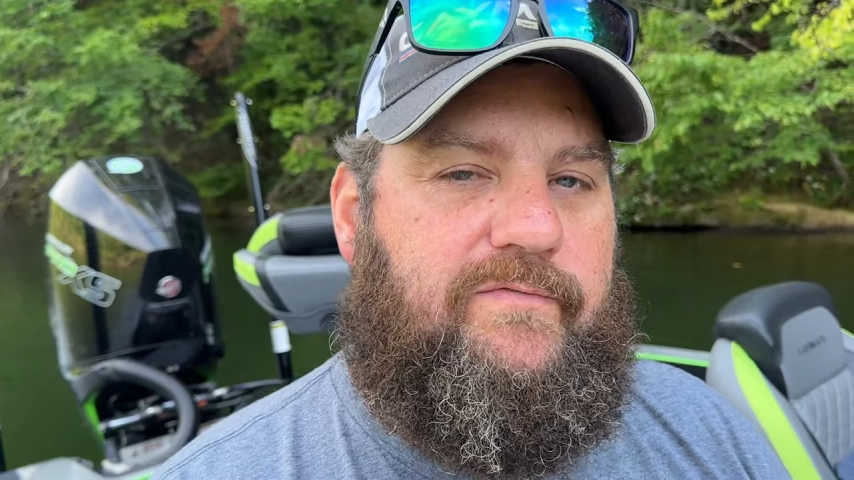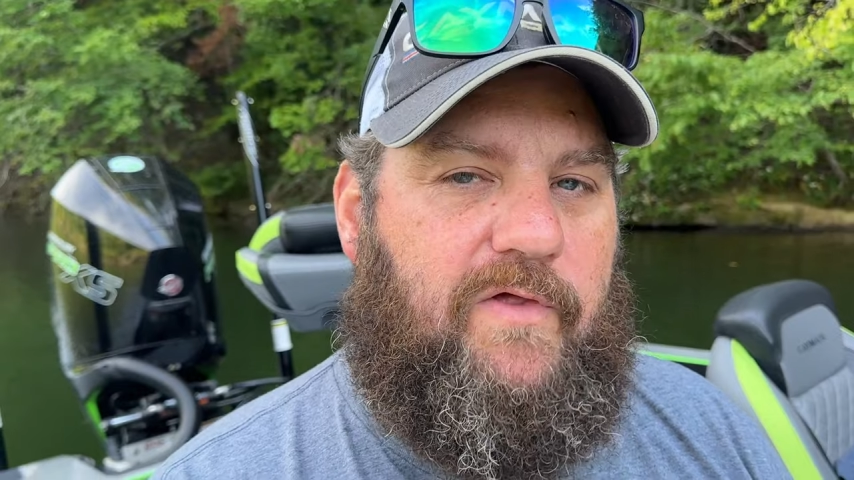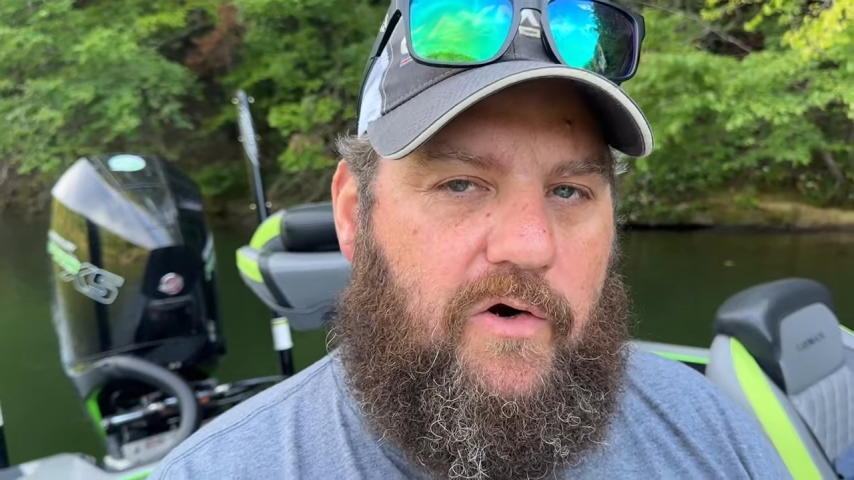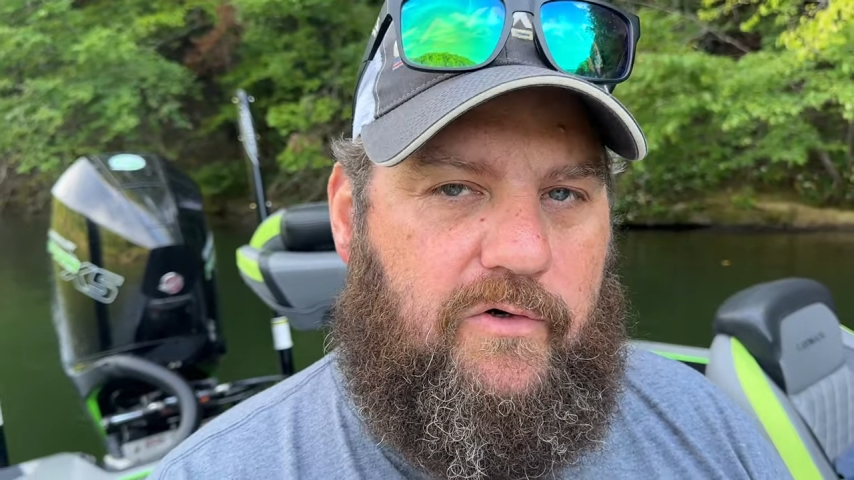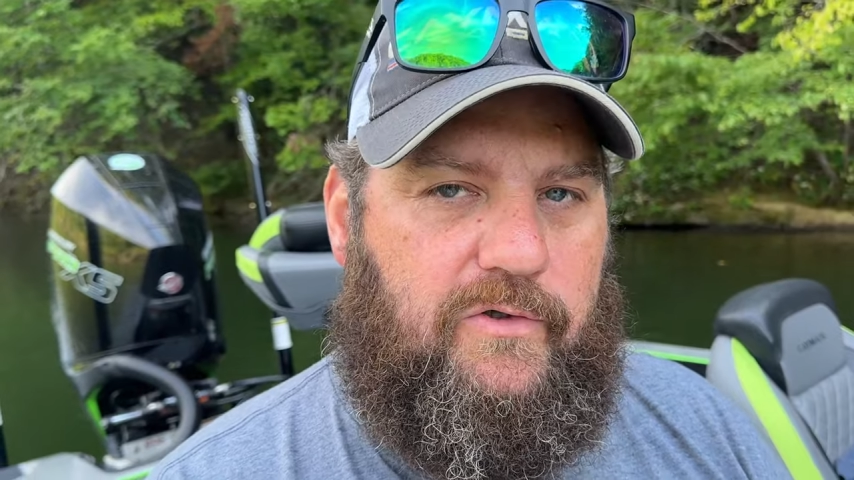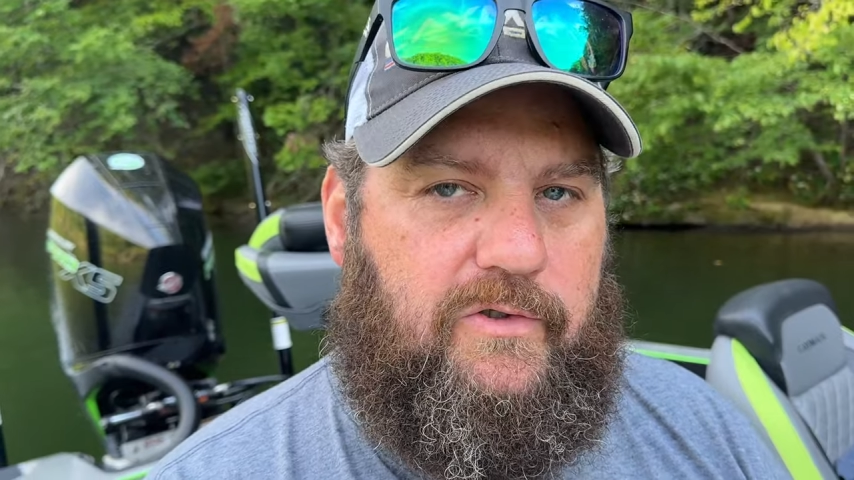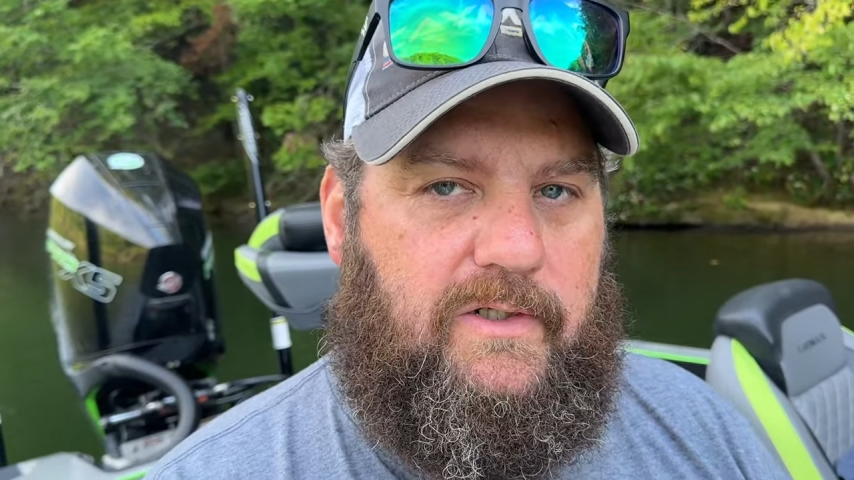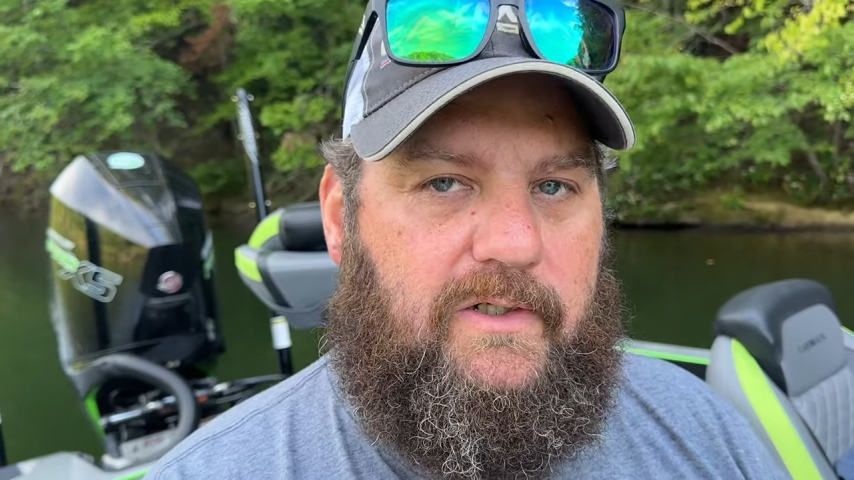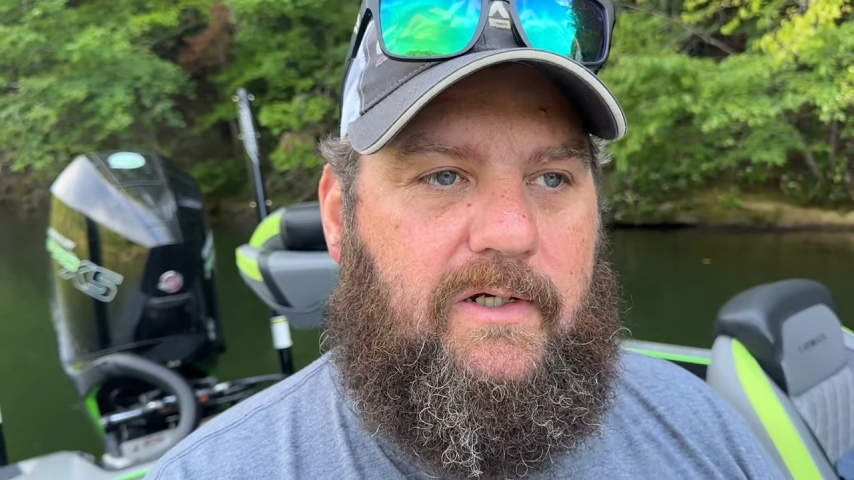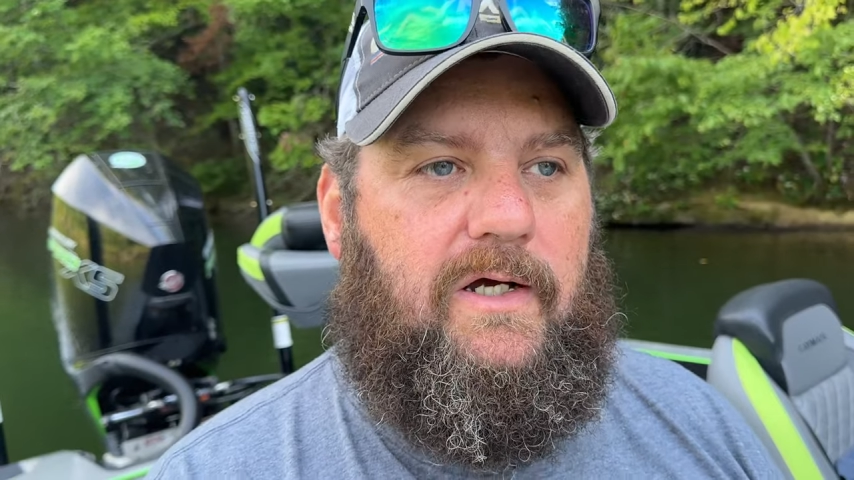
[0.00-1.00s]
third
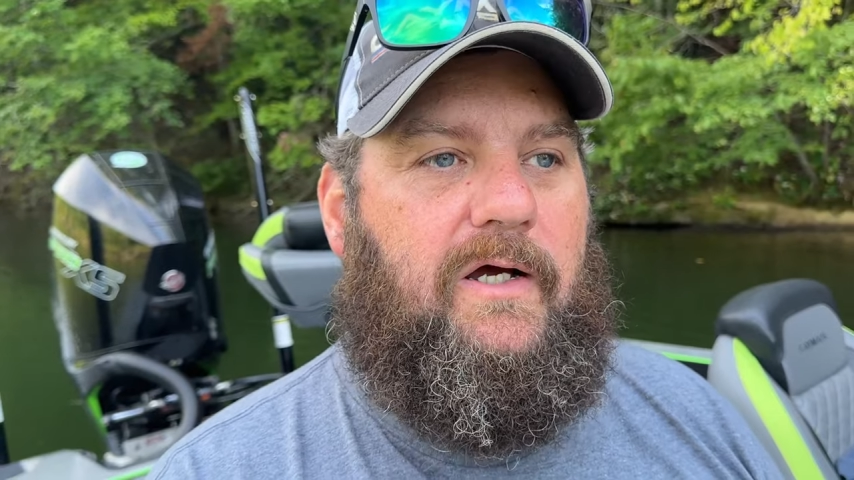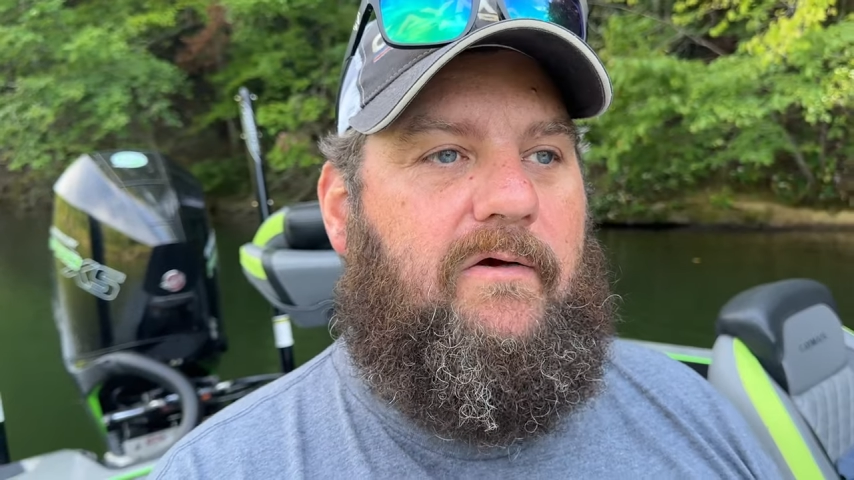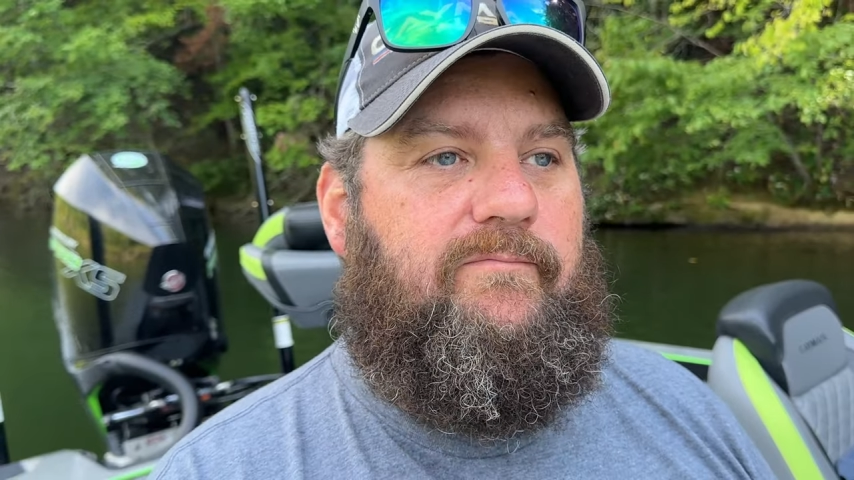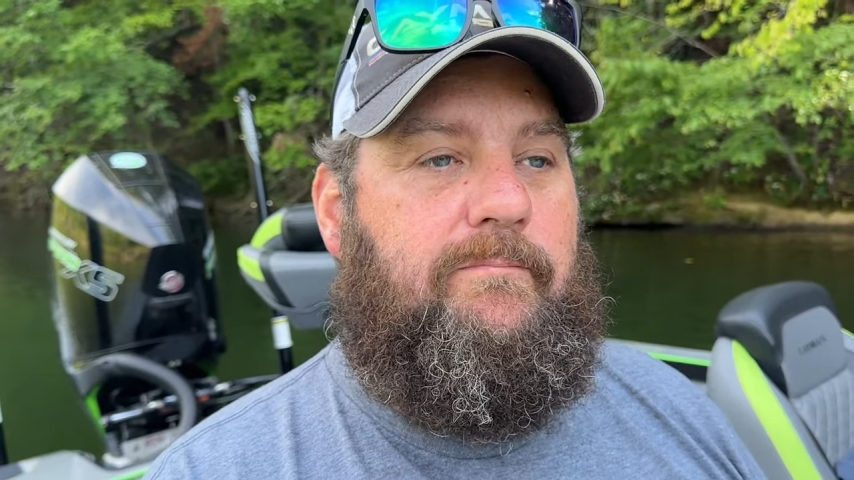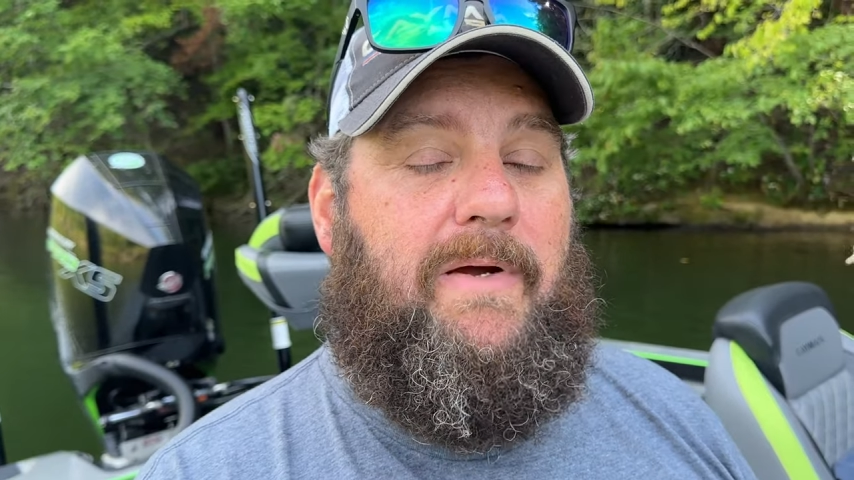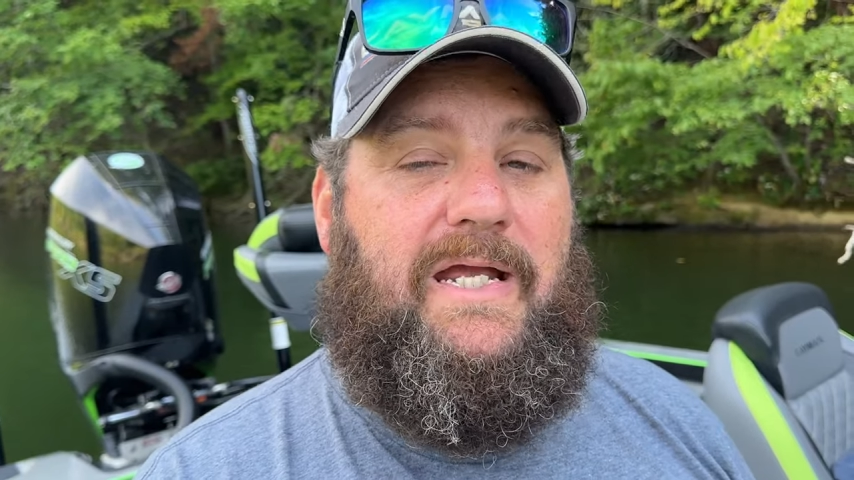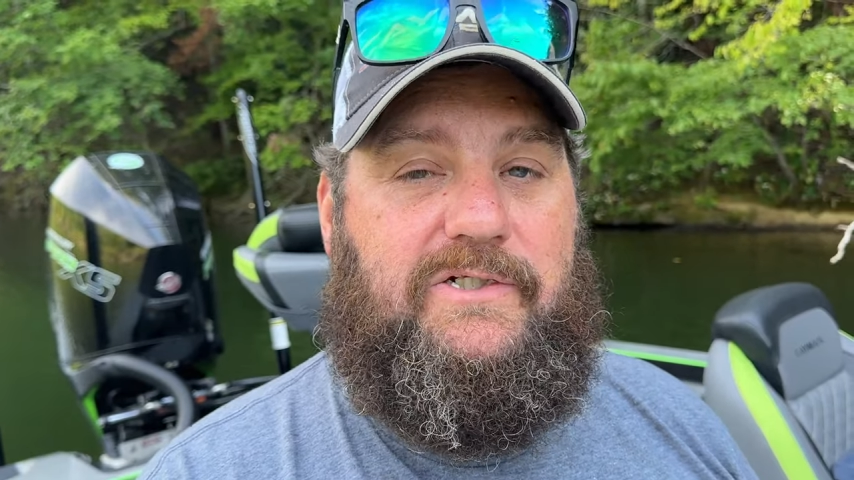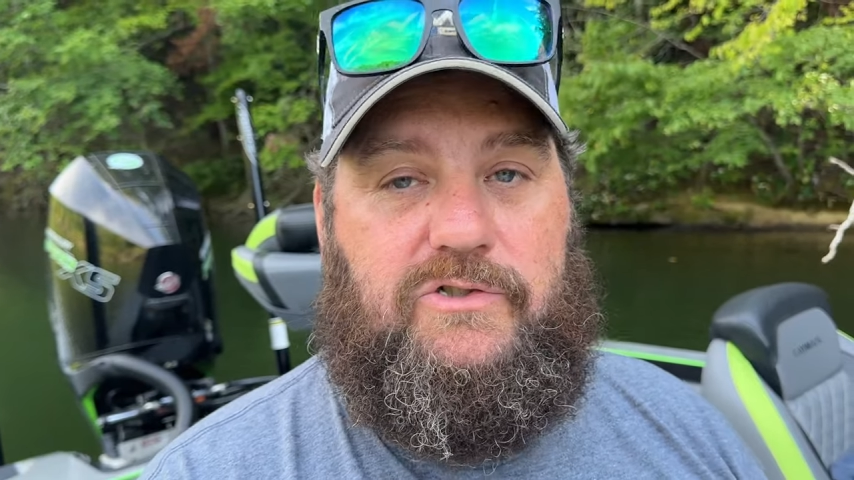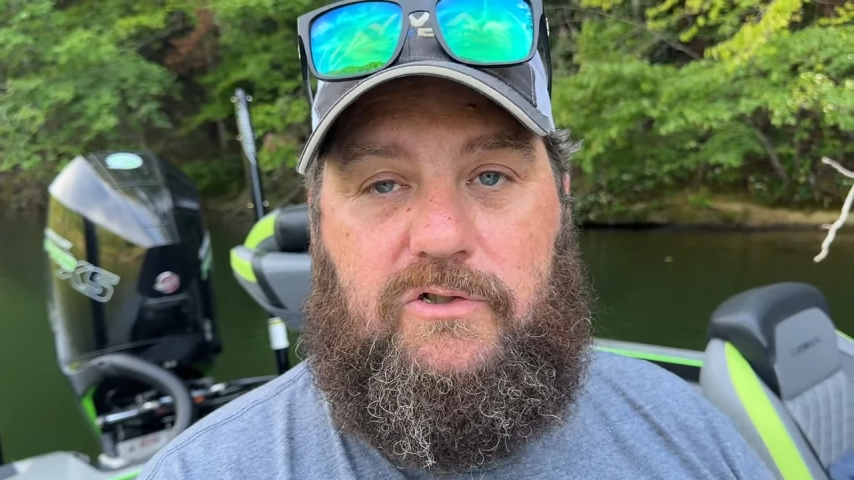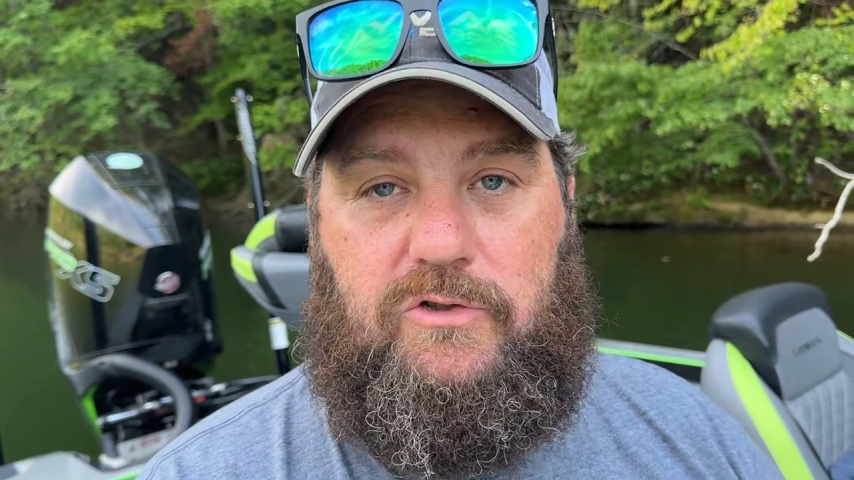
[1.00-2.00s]
of
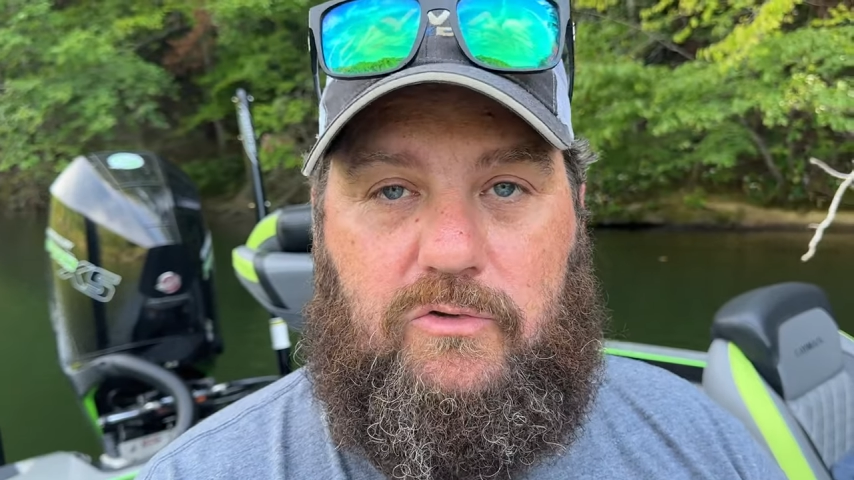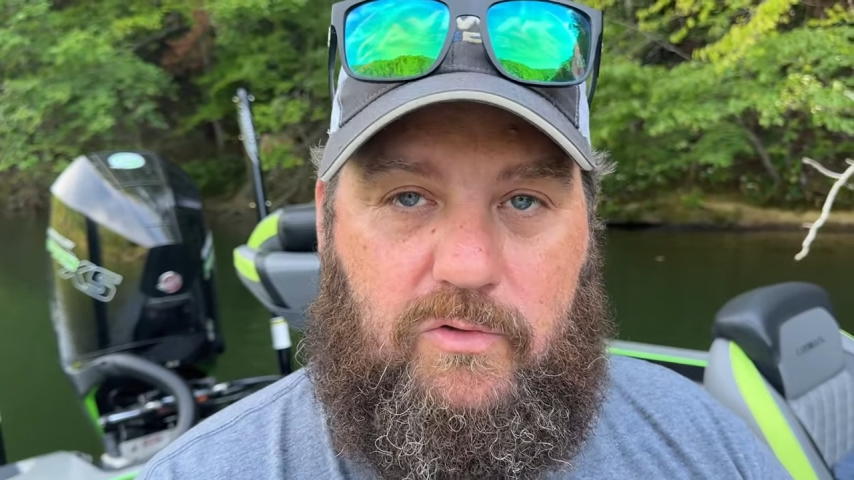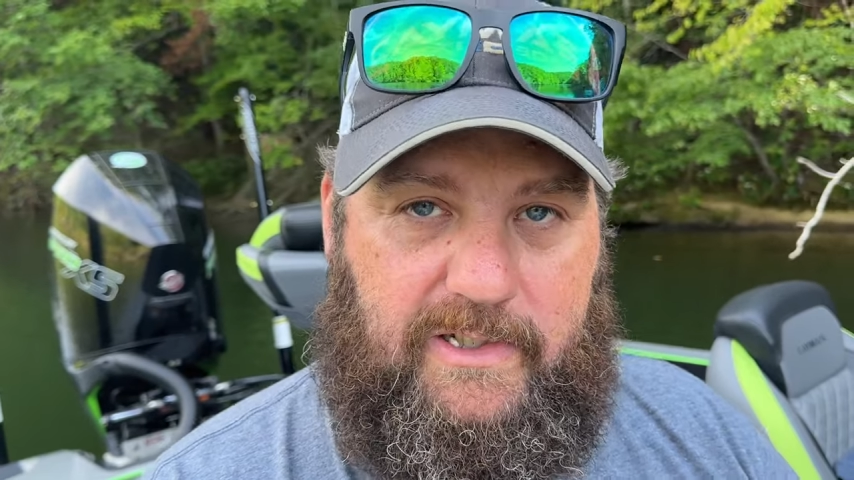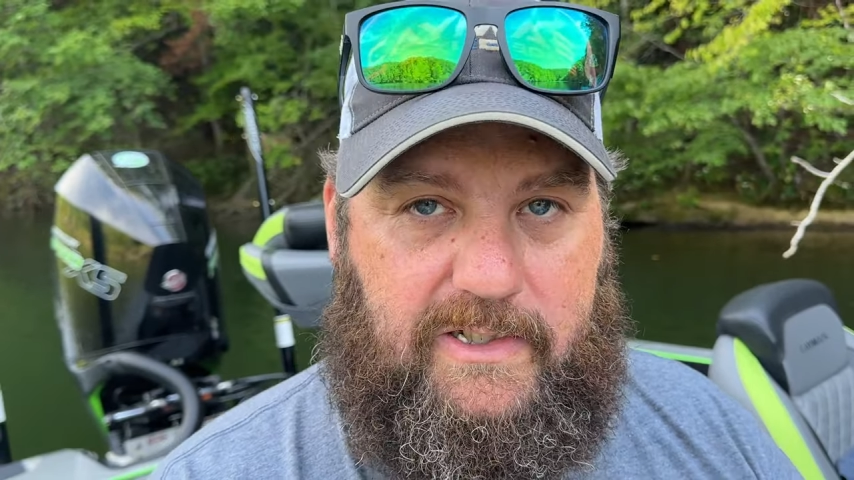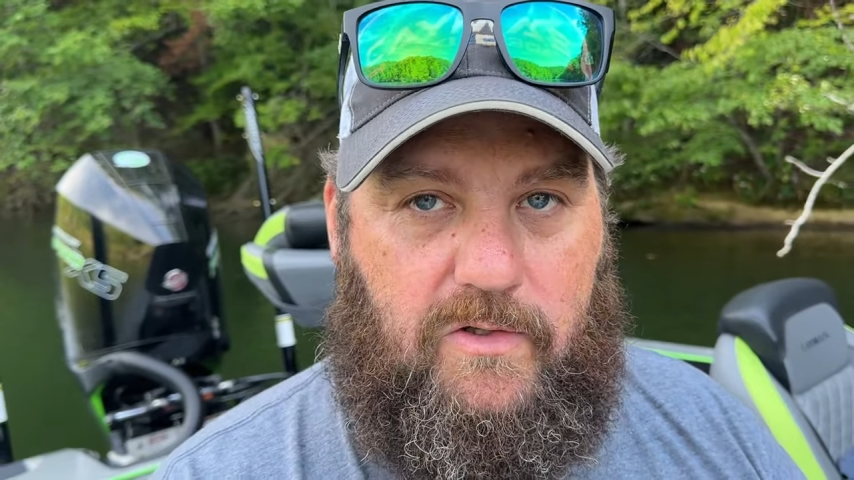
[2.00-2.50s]
major creek